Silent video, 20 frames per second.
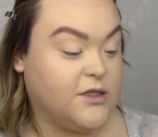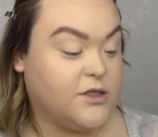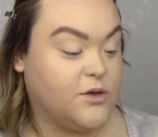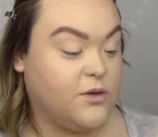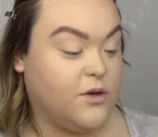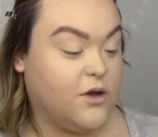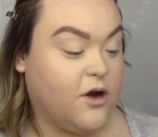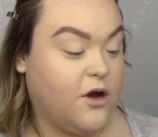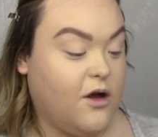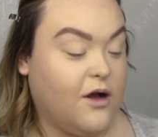so
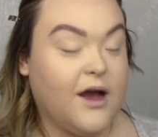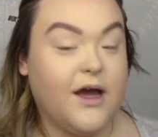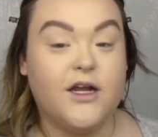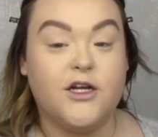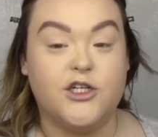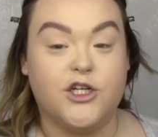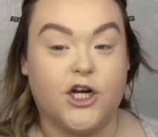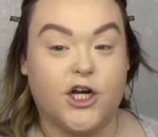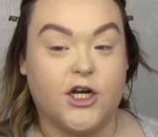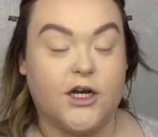they're all kind of
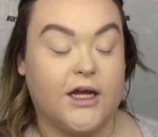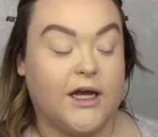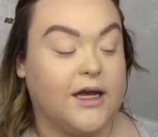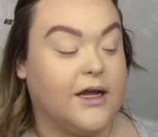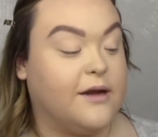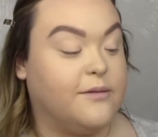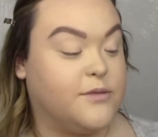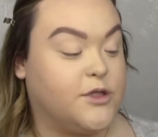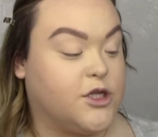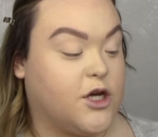dirty, and
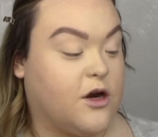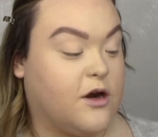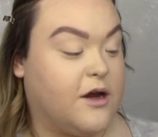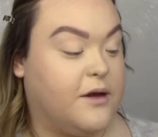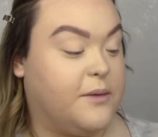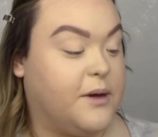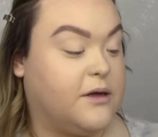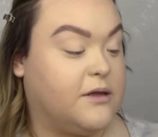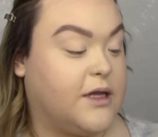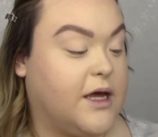I'm sorry
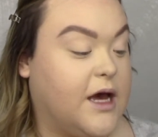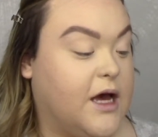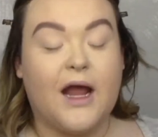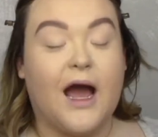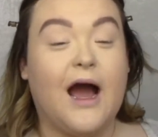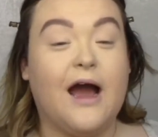about that.